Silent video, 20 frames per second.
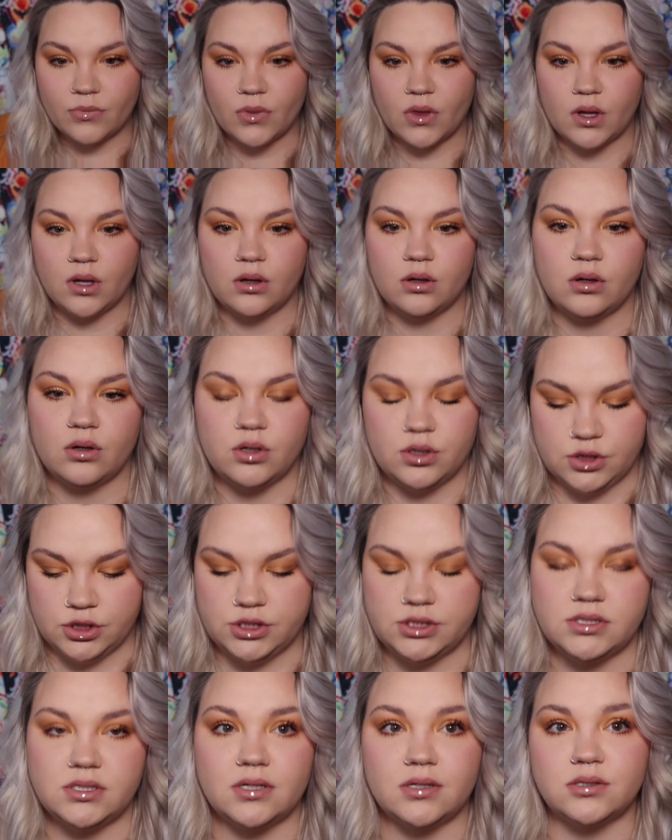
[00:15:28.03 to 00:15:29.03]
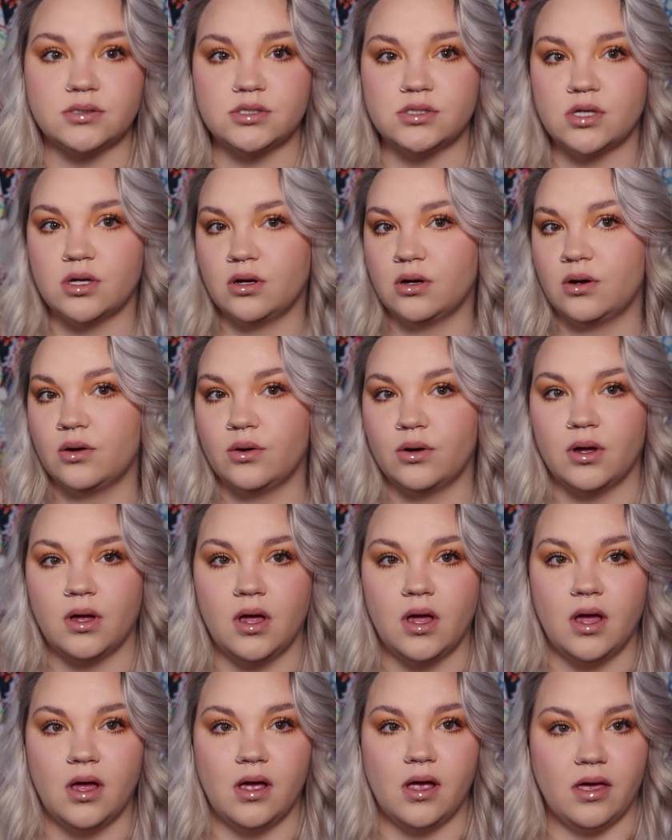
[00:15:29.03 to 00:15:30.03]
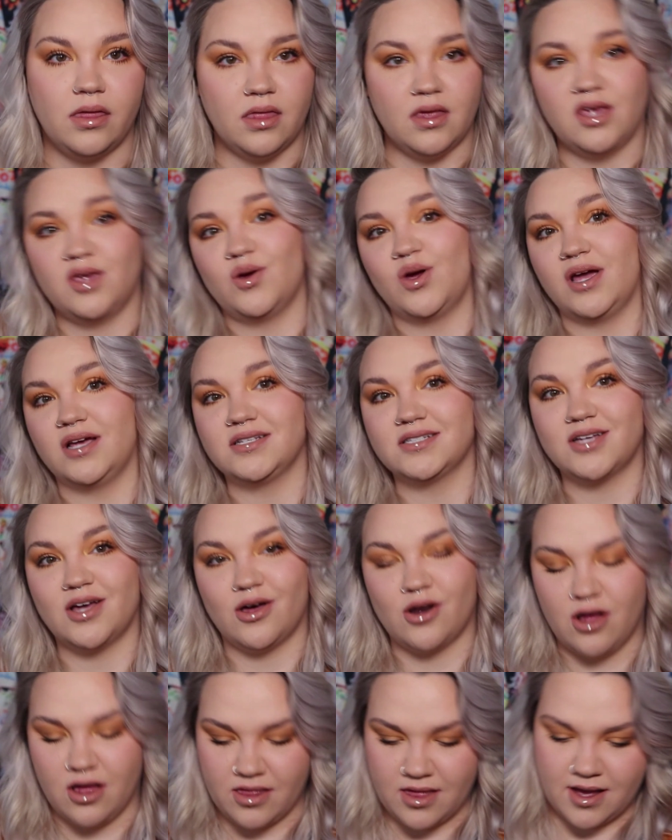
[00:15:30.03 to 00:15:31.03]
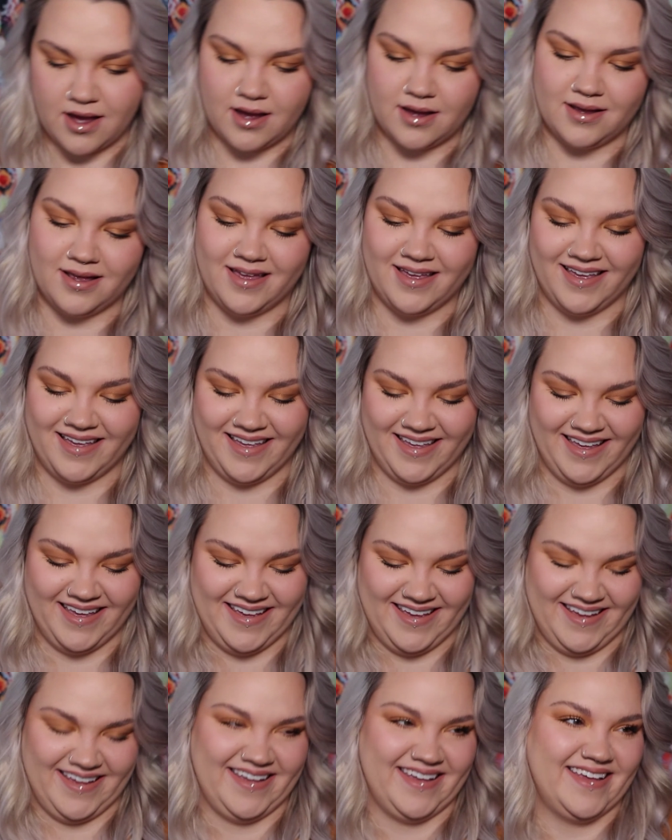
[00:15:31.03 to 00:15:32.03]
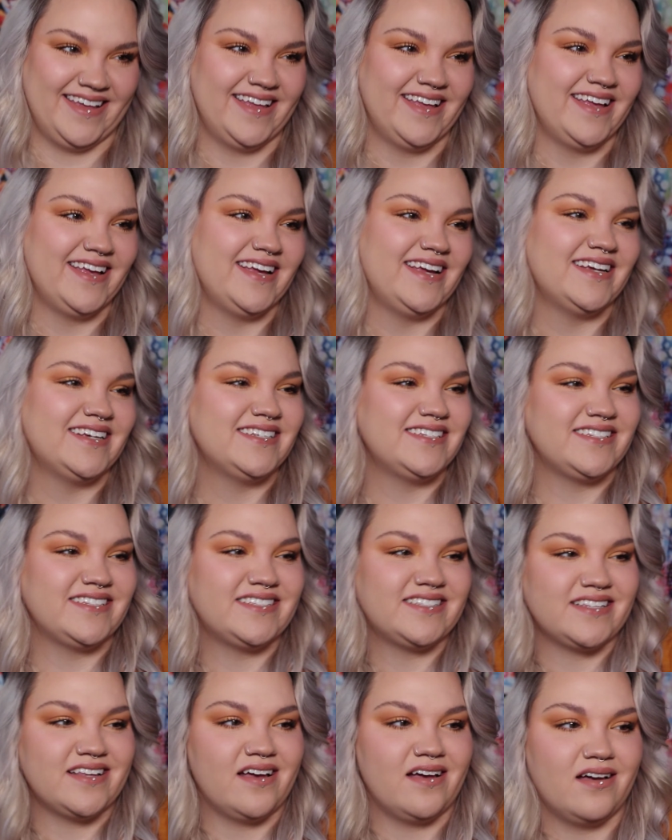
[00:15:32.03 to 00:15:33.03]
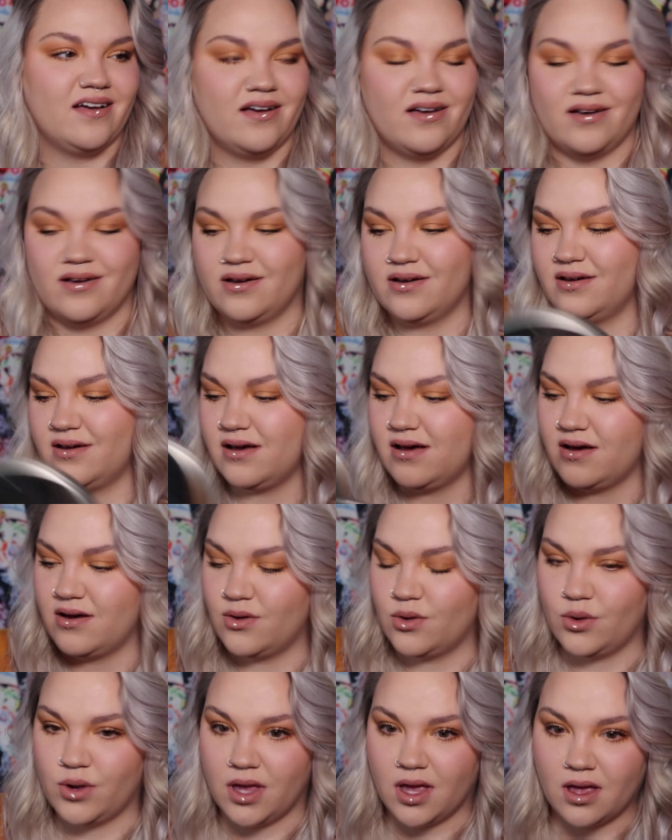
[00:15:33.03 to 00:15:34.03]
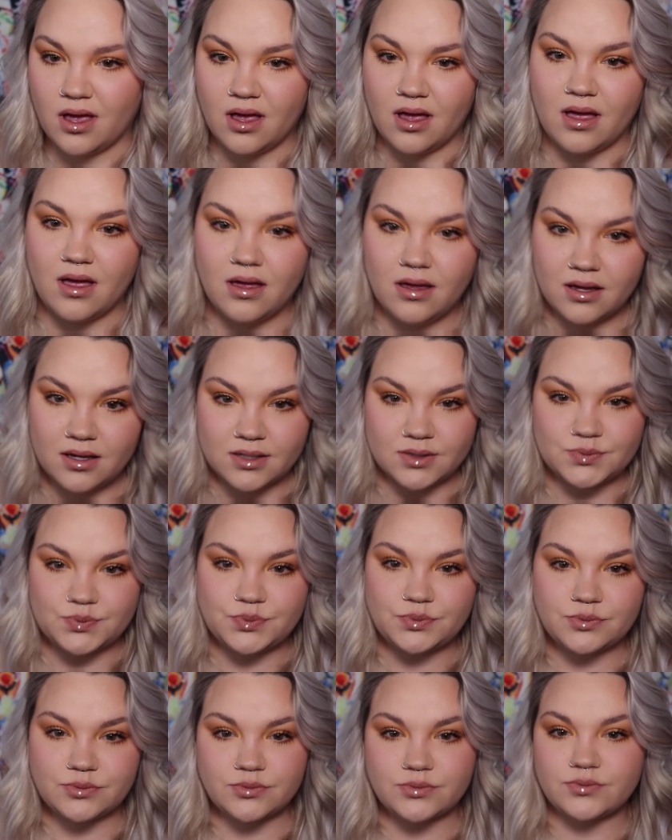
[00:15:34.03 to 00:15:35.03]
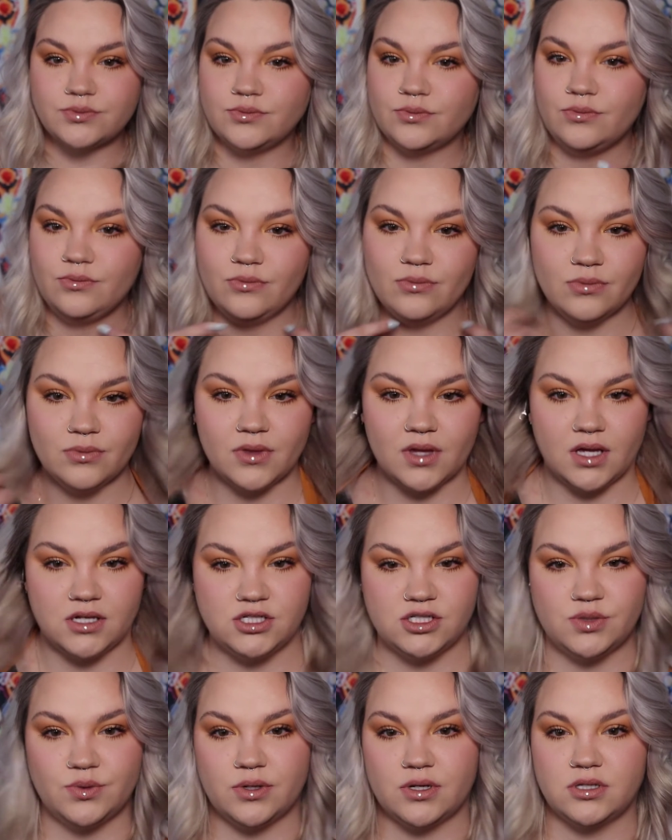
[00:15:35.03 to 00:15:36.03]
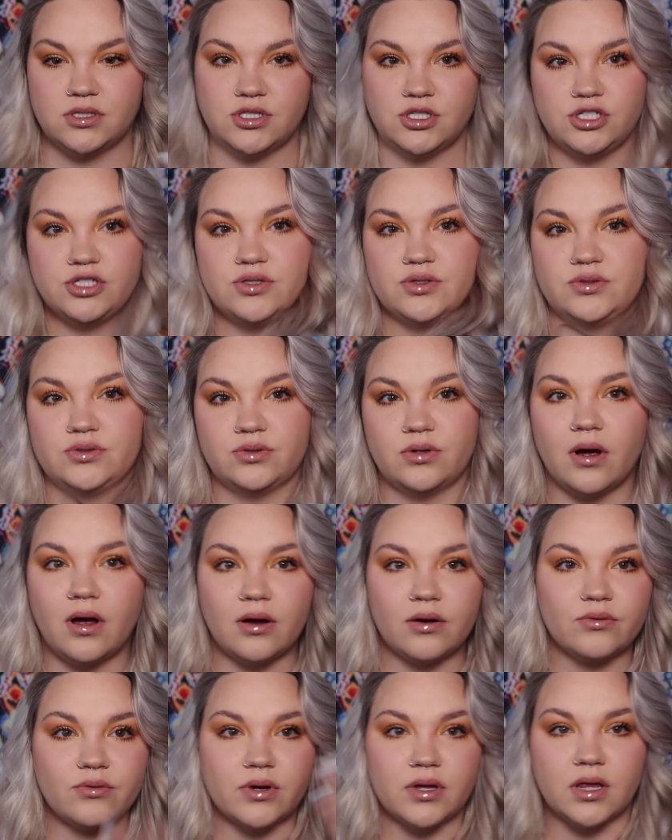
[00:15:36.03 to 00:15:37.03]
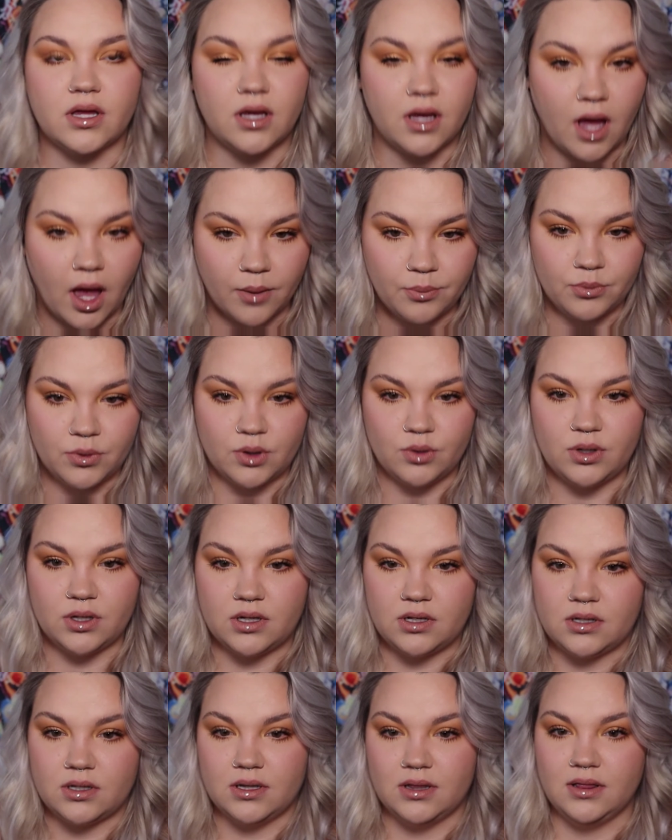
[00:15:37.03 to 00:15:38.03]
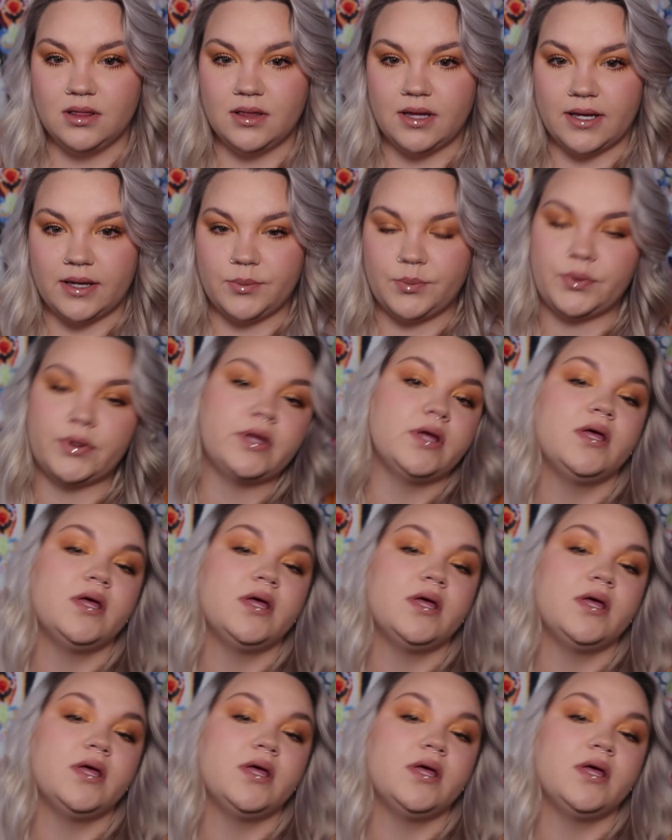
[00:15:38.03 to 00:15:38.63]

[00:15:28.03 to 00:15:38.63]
There, just like so. I think you guys caught all that. So yeah, I just wanted to do a really muted lip.